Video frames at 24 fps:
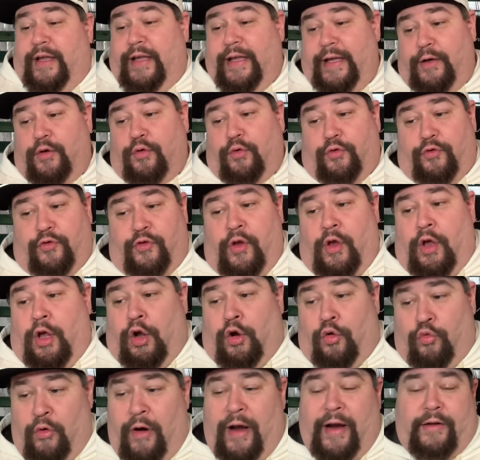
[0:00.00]
Eagles.
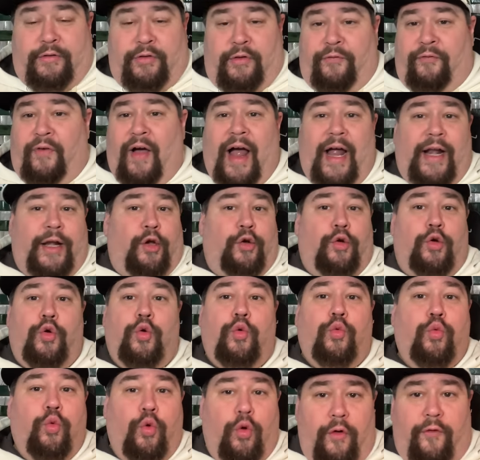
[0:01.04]
Rick Lovato, who
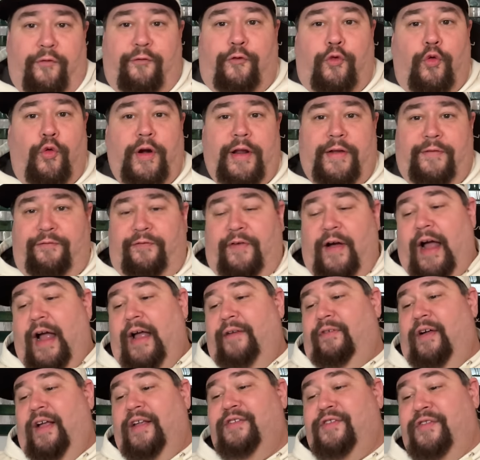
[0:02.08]
wore
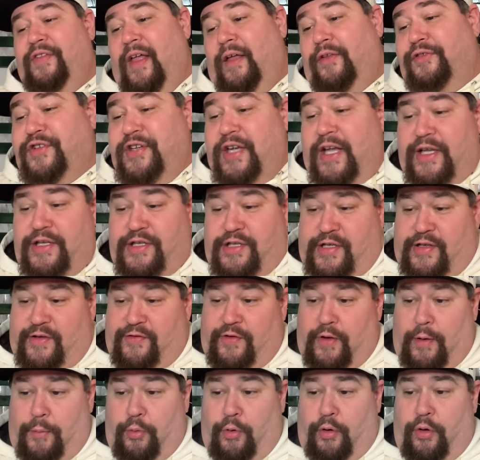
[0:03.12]
45, has now changed his
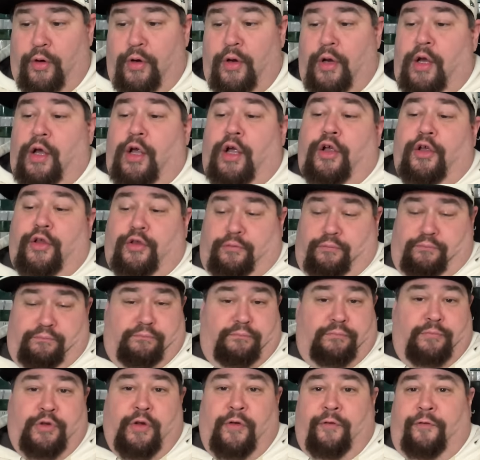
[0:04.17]
number
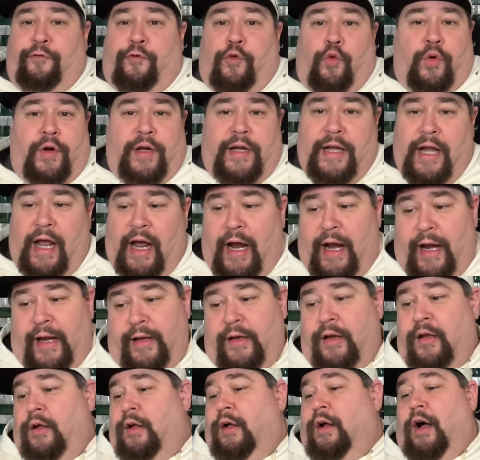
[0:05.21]
to 49.
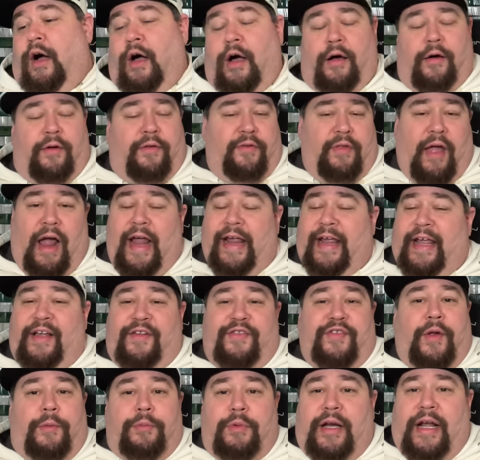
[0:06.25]
Uh, I guess
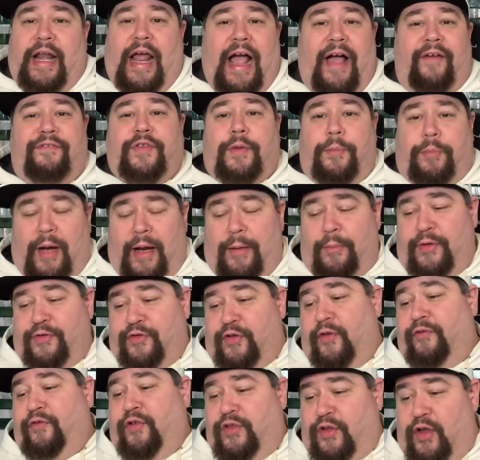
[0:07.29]
I'm going to have to buy
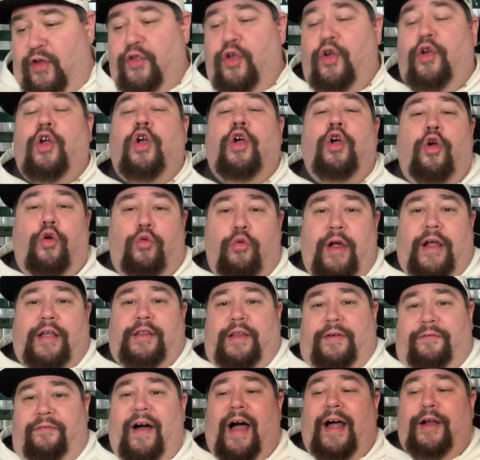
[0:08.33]
myself another Rick
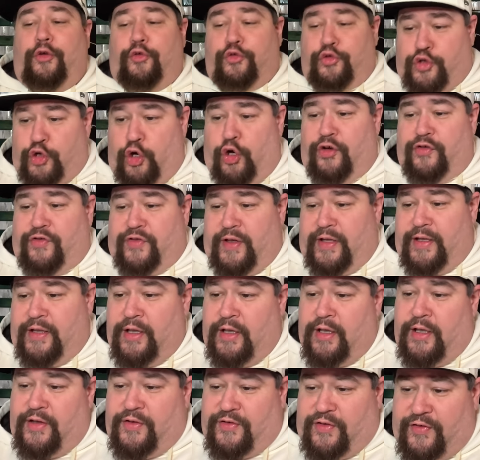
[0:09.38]
Lovato jersey
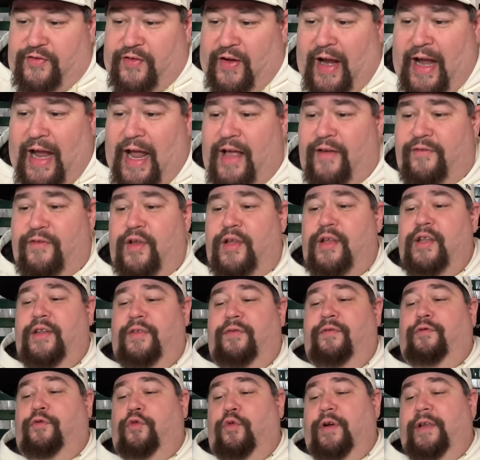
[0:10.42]
since I have it in
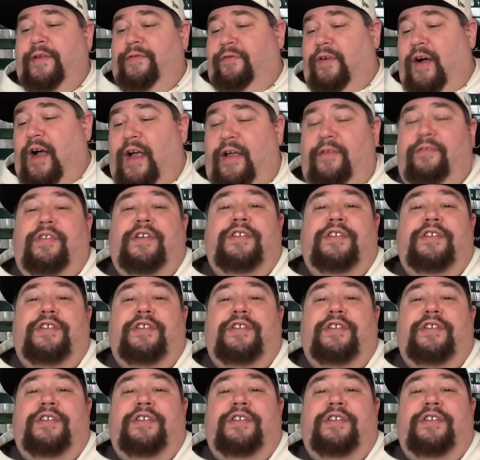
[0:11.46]
45.